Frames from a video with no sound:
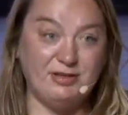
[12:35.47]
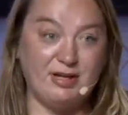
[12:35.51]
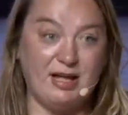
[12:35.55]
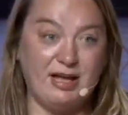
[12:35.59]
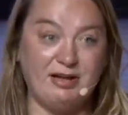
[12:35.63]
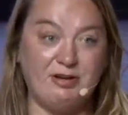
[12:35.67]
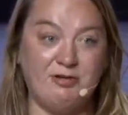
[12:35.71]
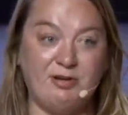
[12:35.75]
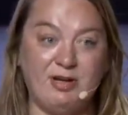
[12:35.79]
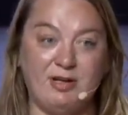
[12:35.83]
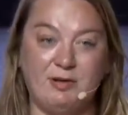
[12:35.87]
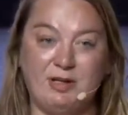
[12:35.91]
and
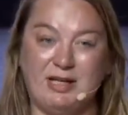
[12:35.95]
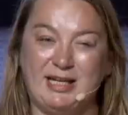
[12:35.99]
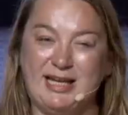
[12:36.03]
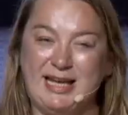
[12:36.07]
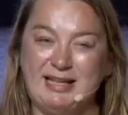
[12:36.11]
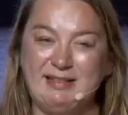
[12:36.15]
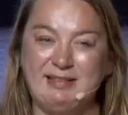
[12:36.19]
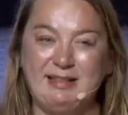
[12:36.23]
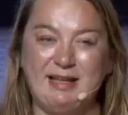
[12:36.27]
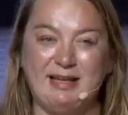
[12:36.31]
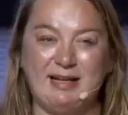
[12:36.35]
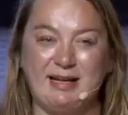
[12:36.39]
you can
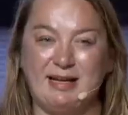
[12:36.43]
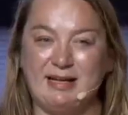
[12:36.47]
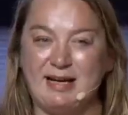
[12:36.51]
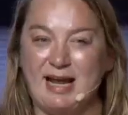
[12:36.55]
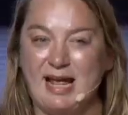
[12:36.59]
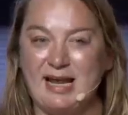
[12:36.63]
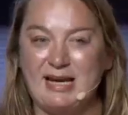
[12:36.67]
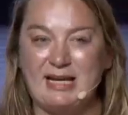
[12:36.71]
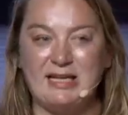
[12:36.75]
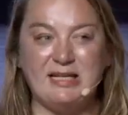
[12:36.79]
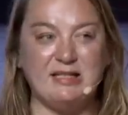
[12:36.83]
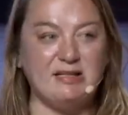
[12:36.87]
get that at
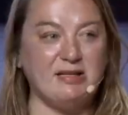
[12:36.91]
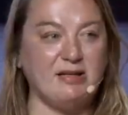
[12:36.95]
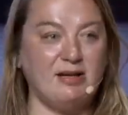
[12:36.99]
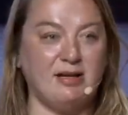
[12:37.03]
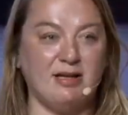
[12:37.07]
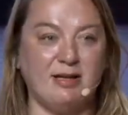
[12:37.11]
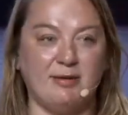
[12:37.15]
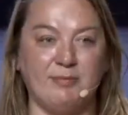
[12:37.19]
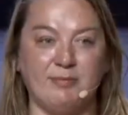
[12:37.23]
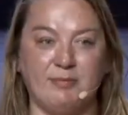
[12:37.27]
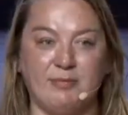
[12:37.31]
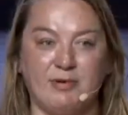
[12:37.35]
any
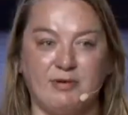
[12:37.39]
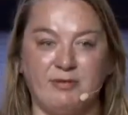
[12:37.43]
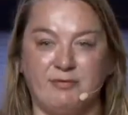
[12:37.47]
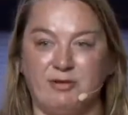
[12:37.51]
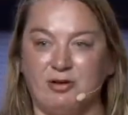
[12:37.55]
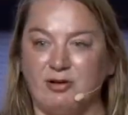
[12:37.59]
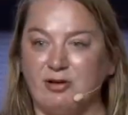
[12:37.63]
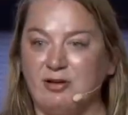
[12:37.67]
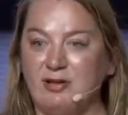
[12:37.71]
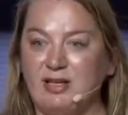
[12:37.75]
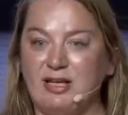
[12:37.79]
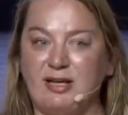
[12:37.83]
time of your
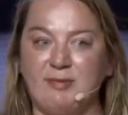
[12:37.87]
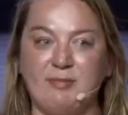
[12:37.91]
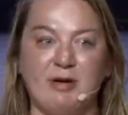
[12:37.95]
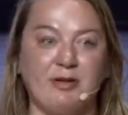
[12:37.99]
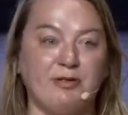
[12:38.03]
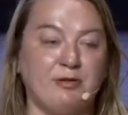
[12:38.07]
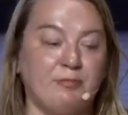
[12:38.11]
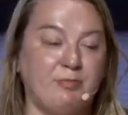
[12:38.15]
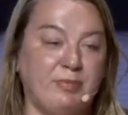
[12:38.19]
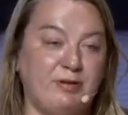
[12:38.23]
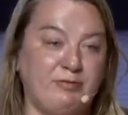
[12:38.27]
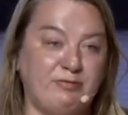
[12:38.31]
claim, either
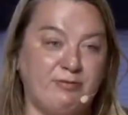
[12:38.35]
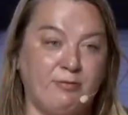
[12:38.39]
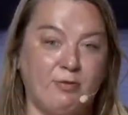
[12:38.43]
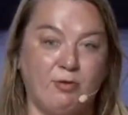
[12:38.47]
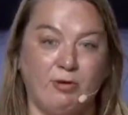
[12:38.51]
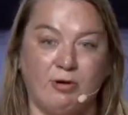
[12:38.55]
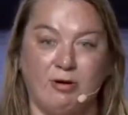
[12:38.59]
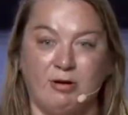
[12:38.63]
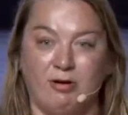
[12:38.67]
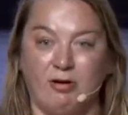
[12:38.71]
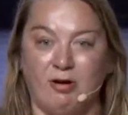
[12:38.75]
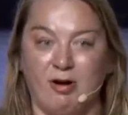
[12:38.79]

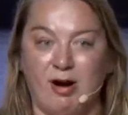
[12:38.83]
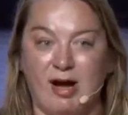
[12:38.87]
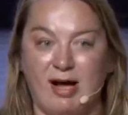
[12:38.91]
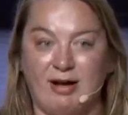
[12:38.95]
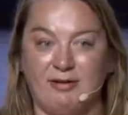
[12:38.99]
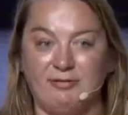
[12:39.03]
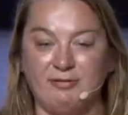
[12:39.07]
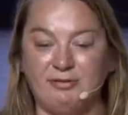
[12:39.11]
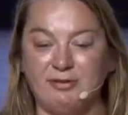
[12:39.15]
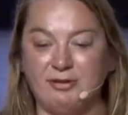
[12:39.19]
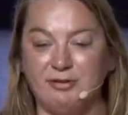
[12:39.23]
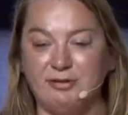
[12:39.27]
before or
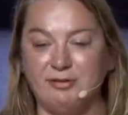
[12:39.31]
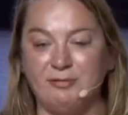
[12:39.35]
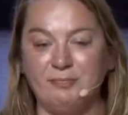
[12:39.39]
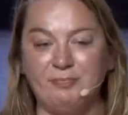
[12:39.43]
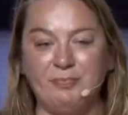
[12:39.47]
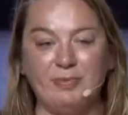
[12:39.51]
after,